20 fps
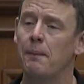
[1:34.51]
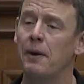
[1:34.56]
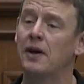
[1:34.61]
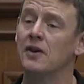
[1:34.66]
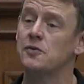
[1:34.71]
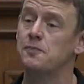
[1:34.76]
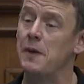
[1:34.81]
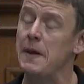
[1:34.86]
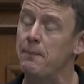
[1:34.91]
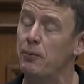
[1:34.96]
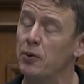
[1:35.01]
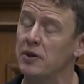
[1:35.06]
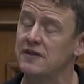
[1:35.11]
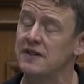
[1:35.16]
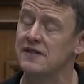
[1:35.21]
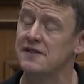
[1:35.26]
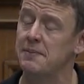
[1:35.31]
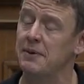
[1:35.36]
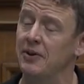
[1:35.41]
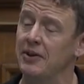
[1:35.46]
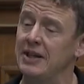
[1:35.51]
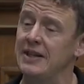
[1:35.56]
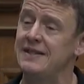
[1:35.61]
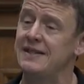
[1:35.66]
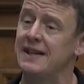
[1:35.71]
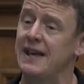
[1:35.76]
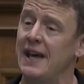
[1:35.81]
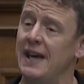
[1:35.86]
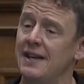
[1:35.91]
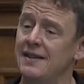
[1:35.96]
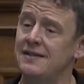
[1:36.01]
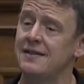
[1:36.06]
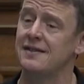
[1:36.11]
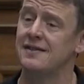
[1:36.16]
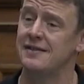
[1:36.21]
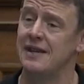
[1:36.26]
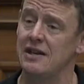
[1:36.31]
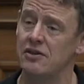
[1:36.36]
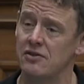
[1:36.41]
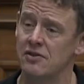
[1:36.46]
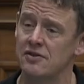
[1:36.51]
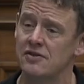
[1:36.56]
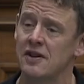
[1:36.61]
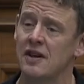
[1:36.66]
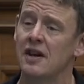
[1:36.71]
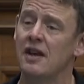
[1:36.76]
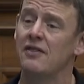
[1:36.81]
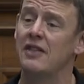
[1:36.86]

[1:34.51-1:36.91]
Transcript: Because people with disabilities, kids, seniors,